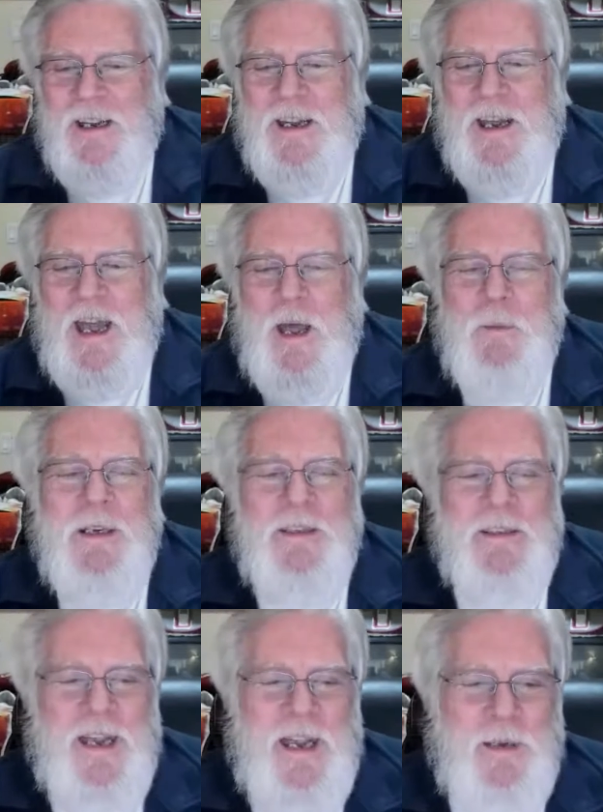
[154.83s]
How many
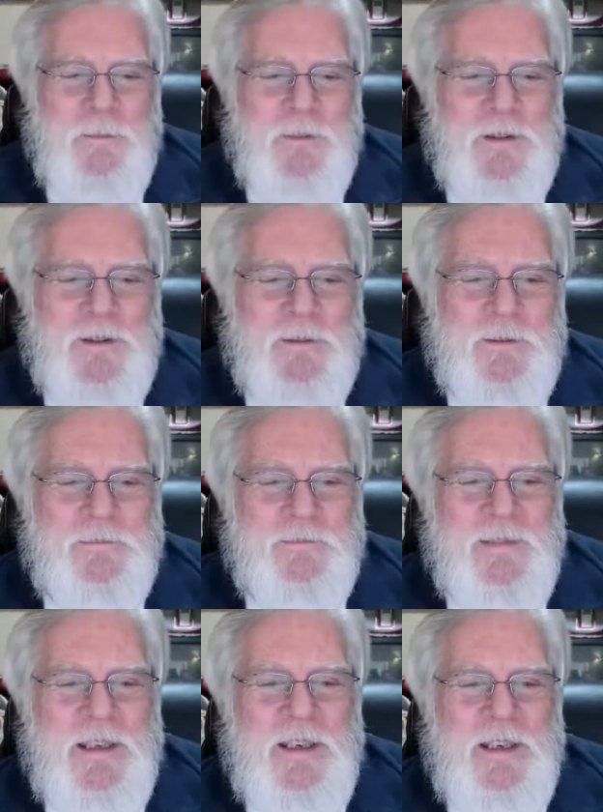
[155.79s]
times,
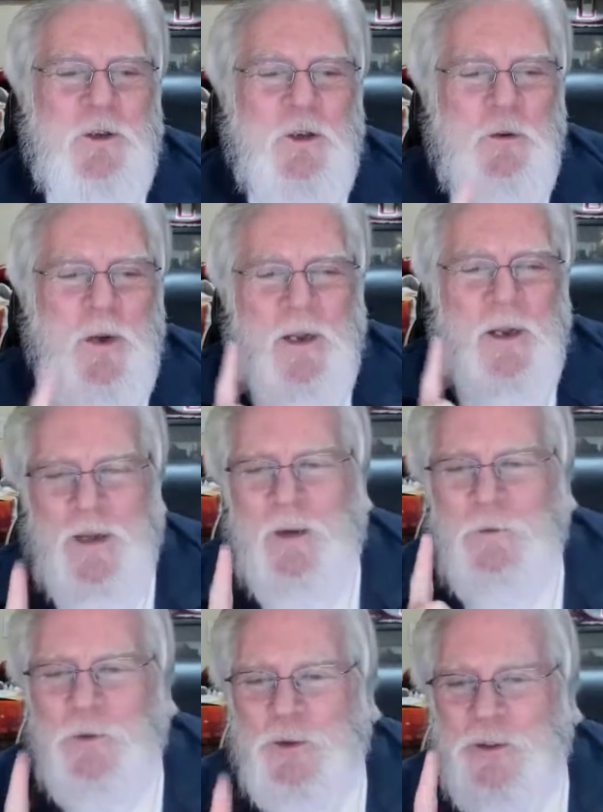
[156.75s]
if you have
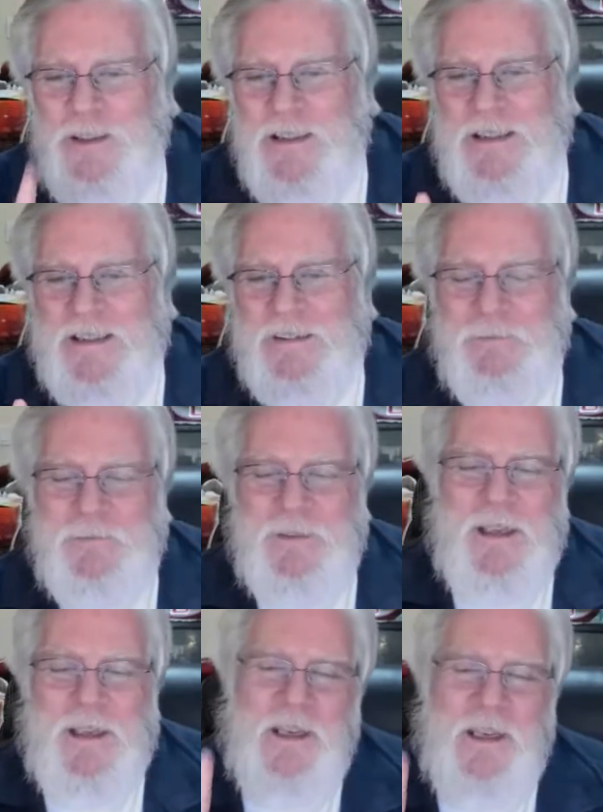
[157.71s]
ever seen
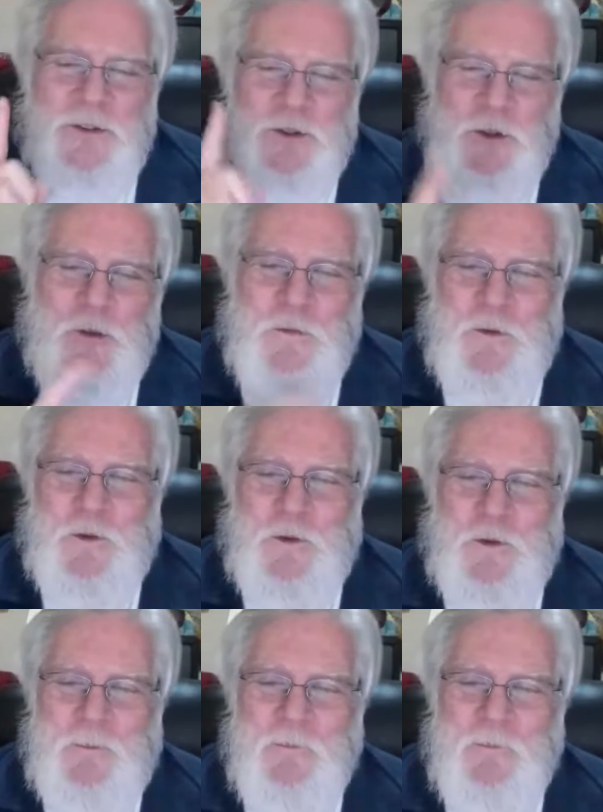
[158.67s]
a server